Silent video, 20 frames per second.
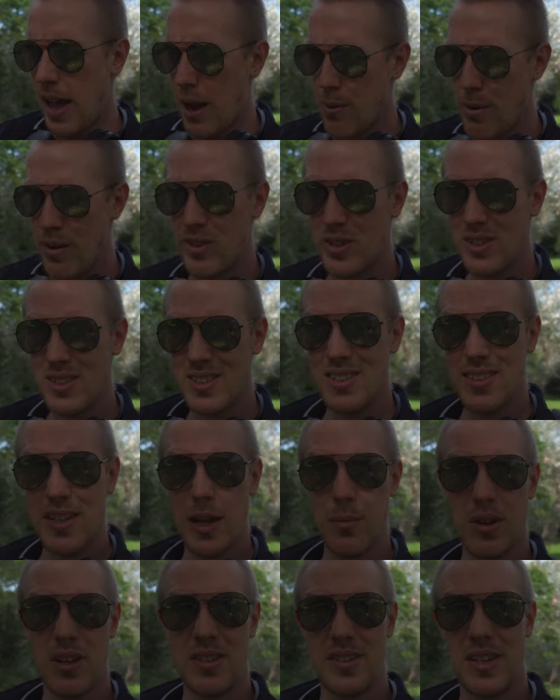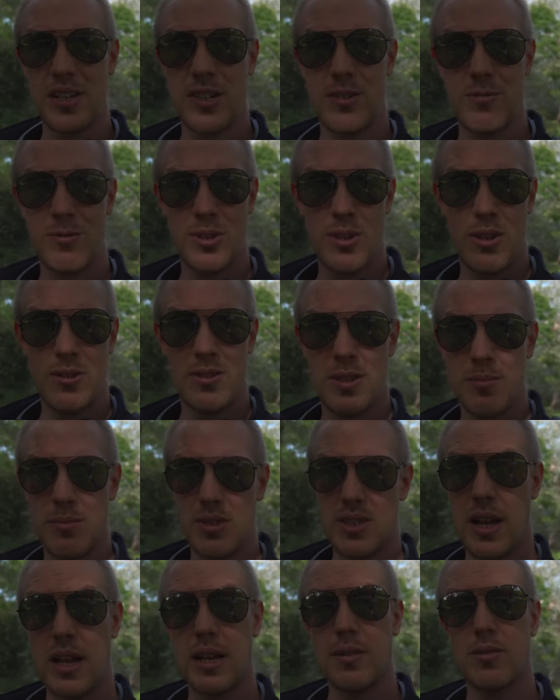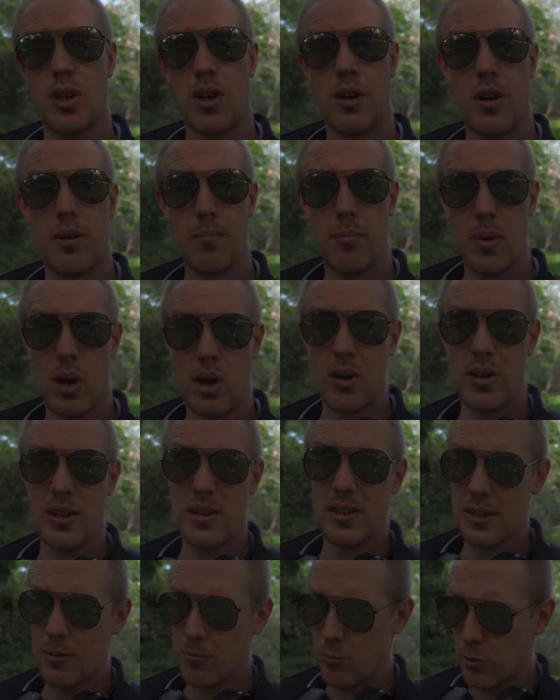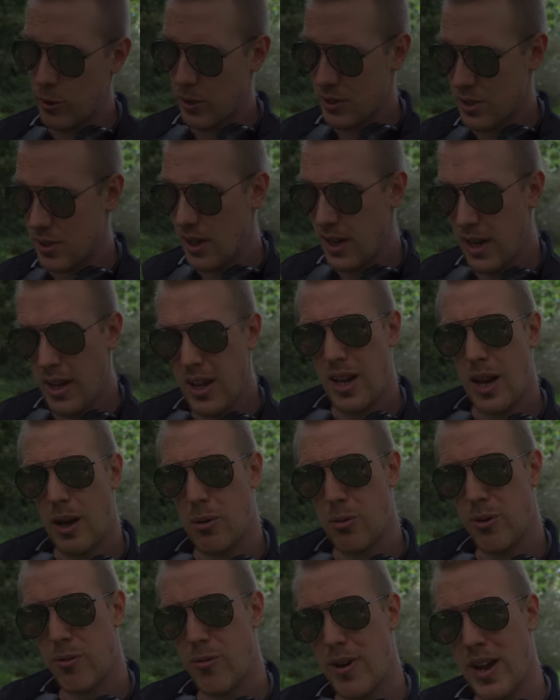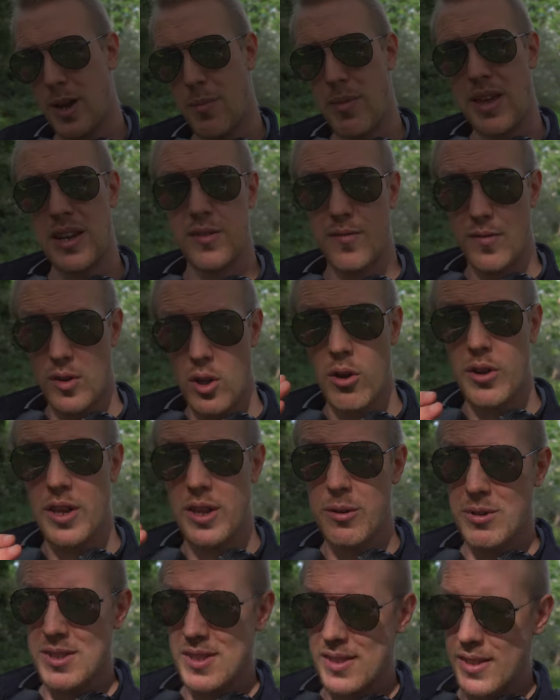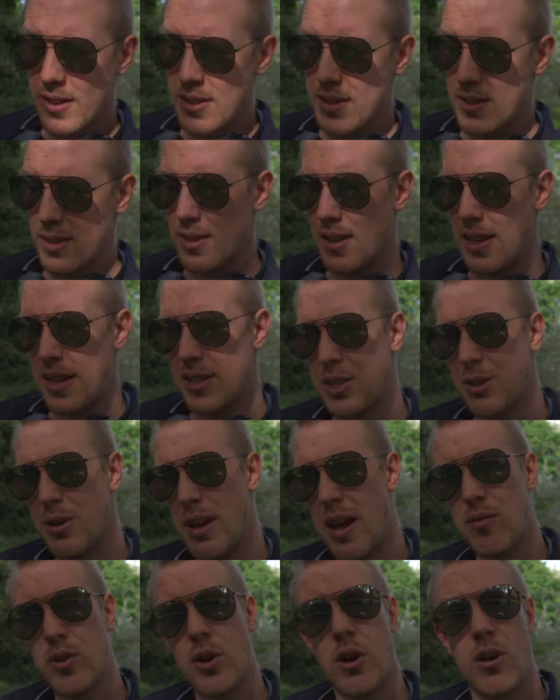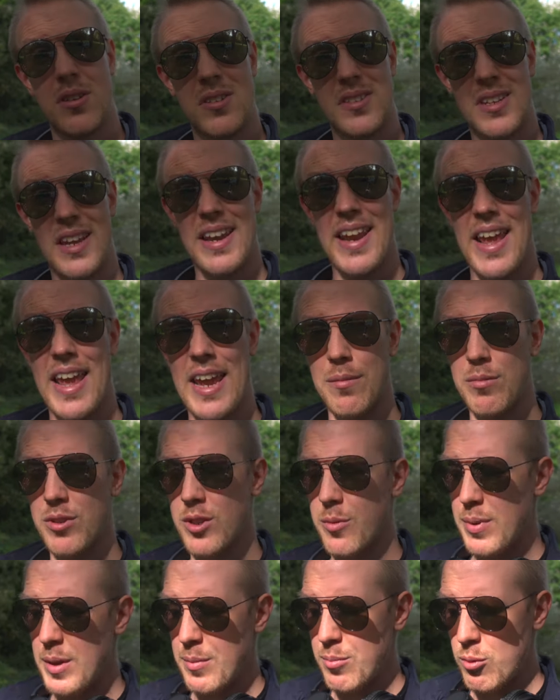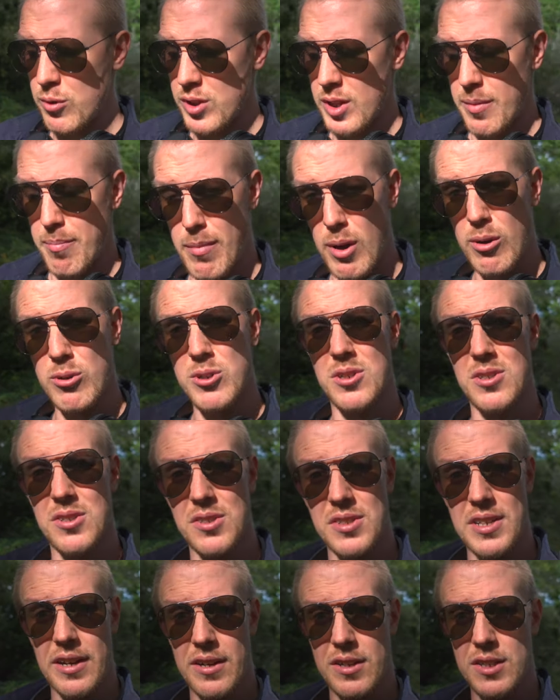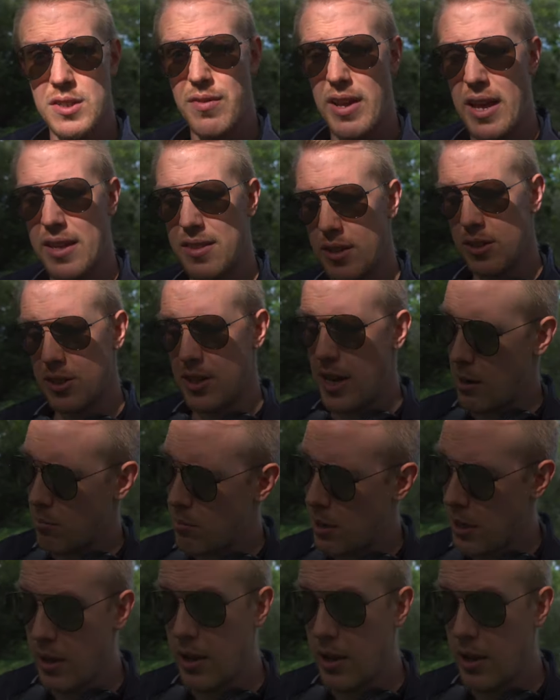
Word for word: However, the stabilization results themselves are markedly worse. I wouldn't recommend vlogging with this unless you have content aimed at people with a motion sickness fetish. Now,